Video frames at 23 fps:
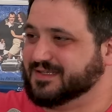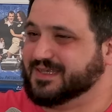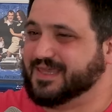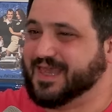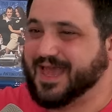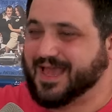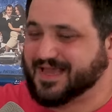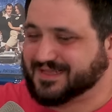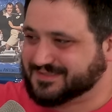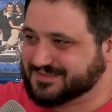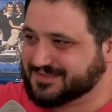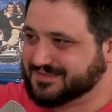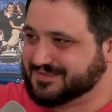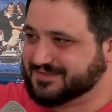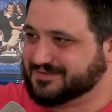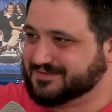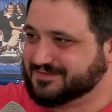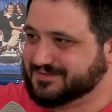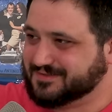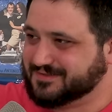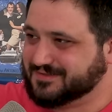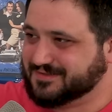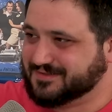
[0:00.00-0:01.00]
and people were like,
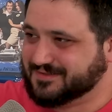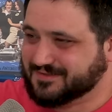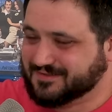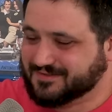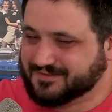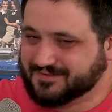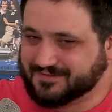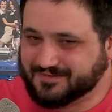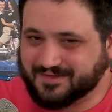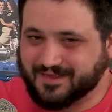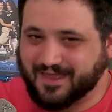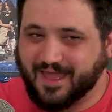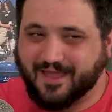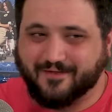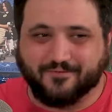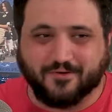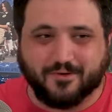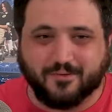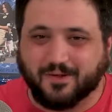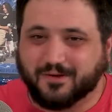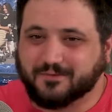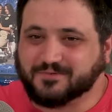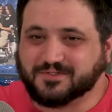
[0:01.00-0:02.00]
holy shit.
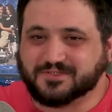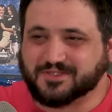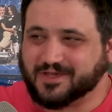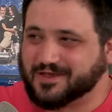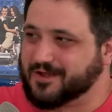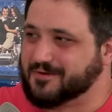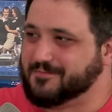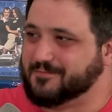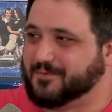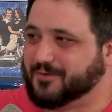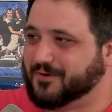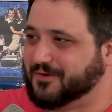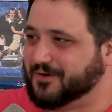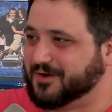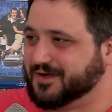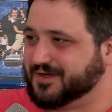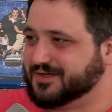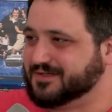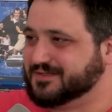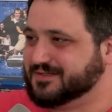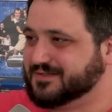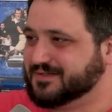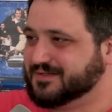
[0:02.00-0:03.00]
Everyone was on
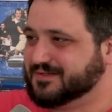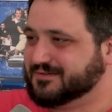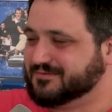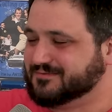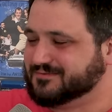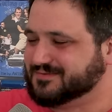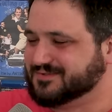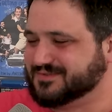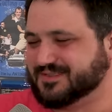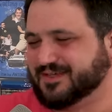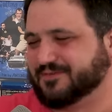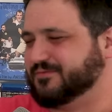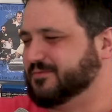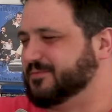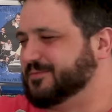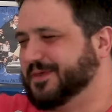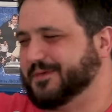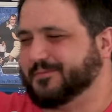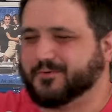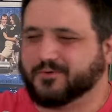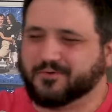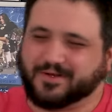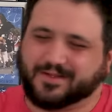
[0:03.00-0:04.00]
board. Yeah. Except for
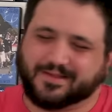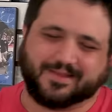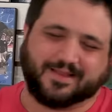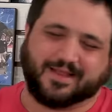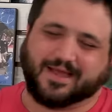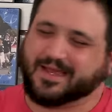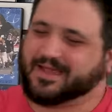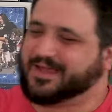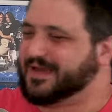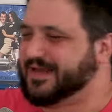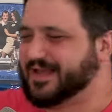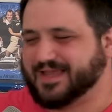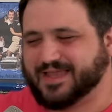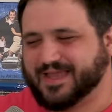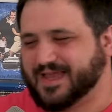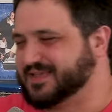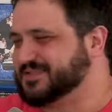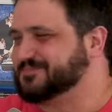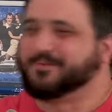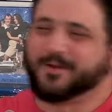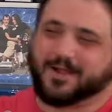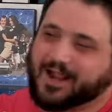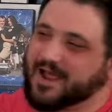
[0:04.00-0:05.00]
people who didn't like it, I
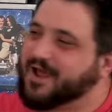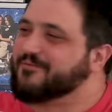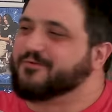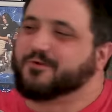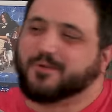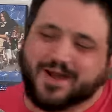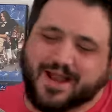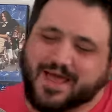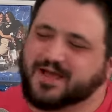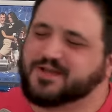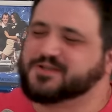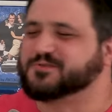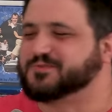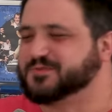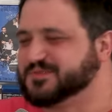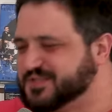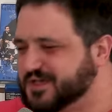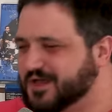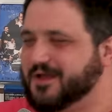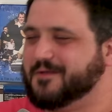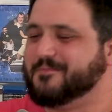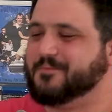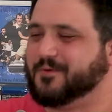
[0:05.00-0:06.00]
guess. But everyone else was
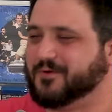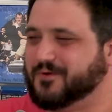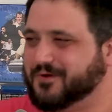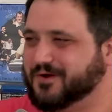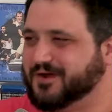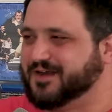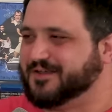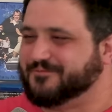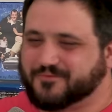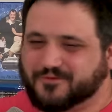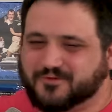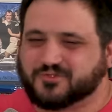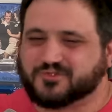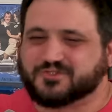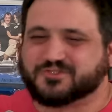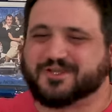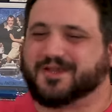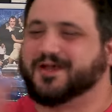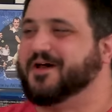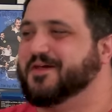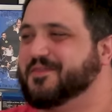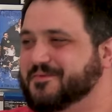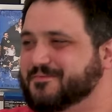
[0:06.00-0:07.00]
on board. Only if you
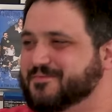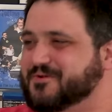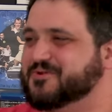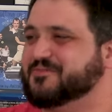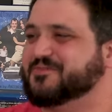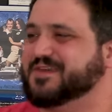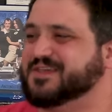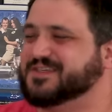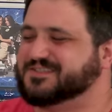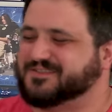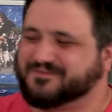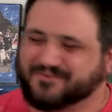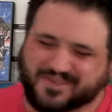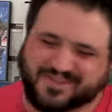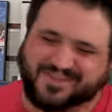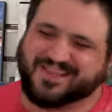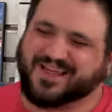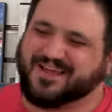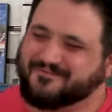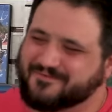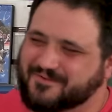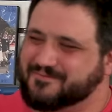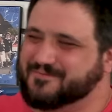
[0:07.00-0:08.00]
saw the movies, if you
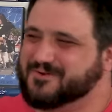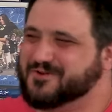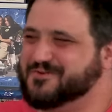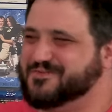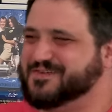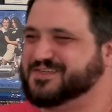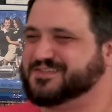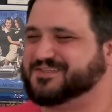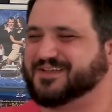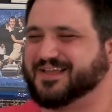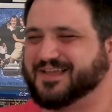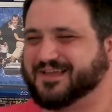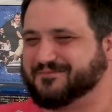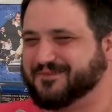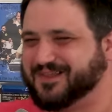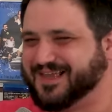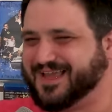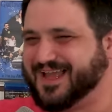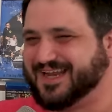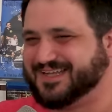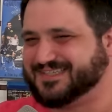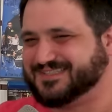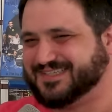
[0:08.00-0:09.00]
love the movies, you're like, well, I
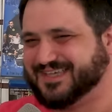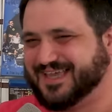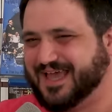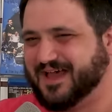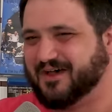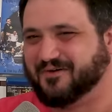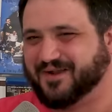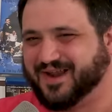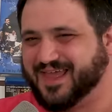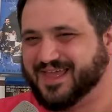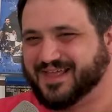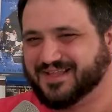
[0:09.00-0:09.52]
got to see how it